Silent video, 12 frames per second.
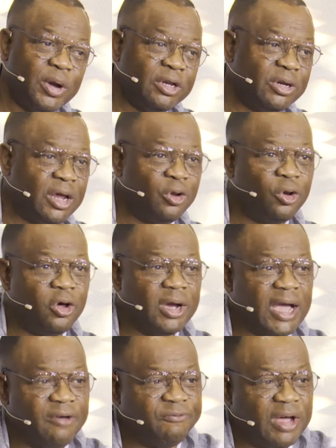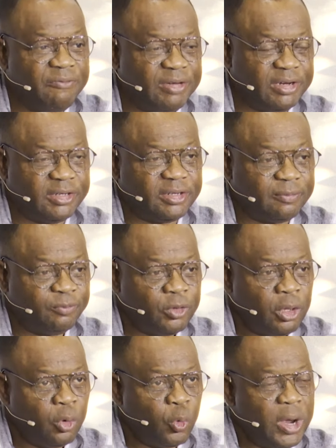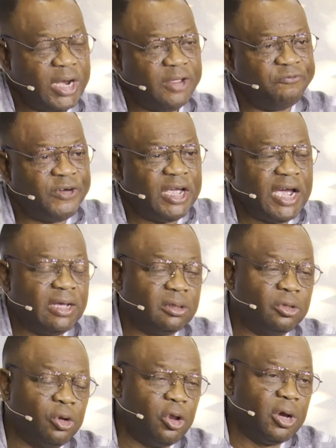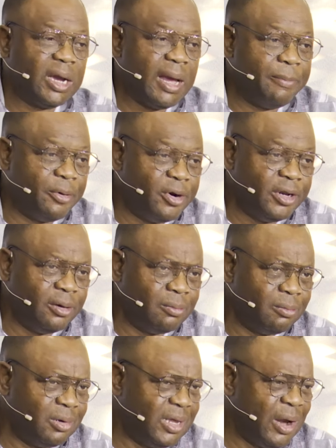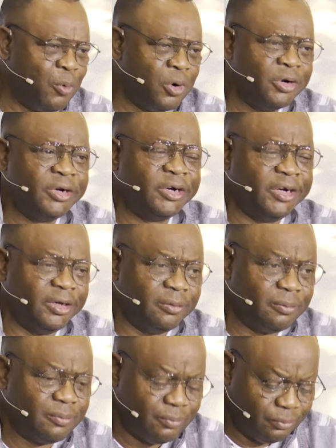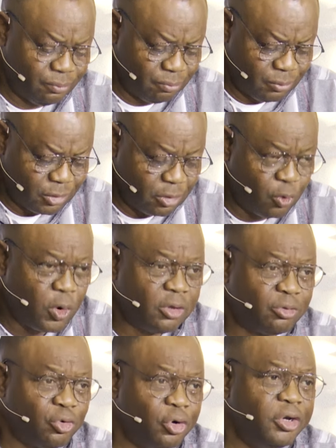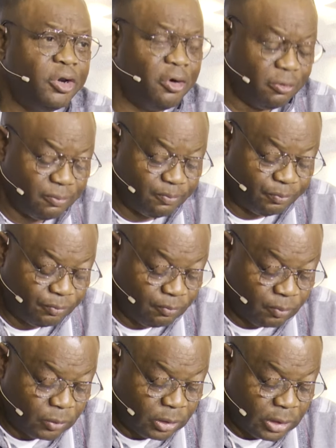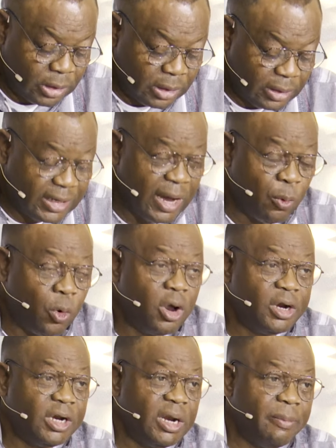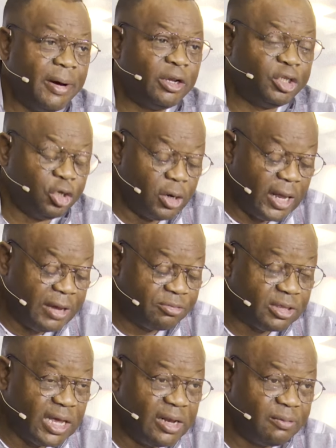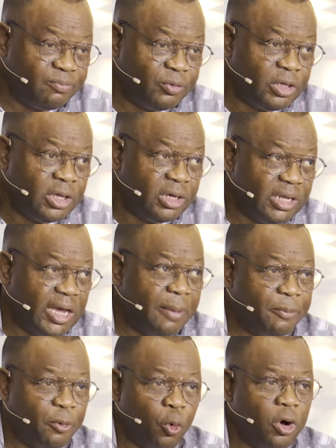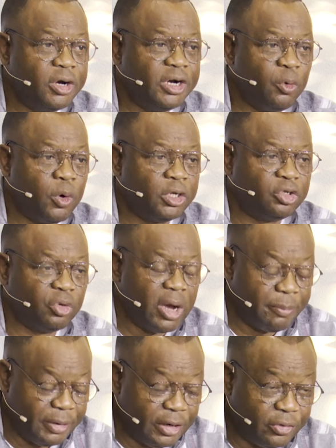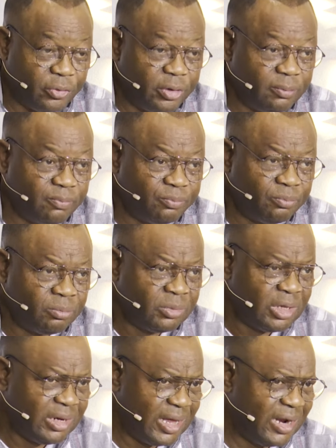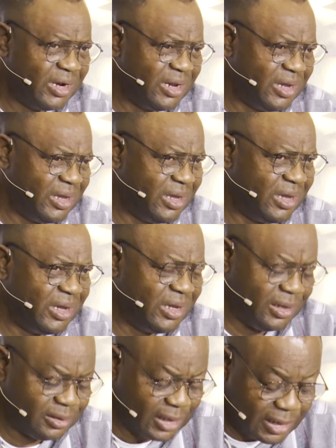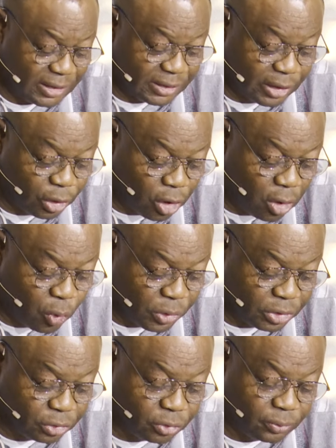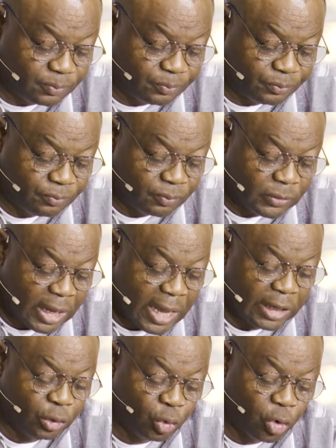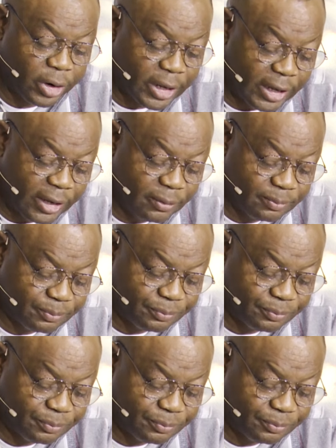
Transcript: when you are no longer fervent, when the fire is no longer burning, they are wondering what's going on. They are wondering about your lifestyle, they are wondering what you have been doing that is anything wrong with you? Are you okay?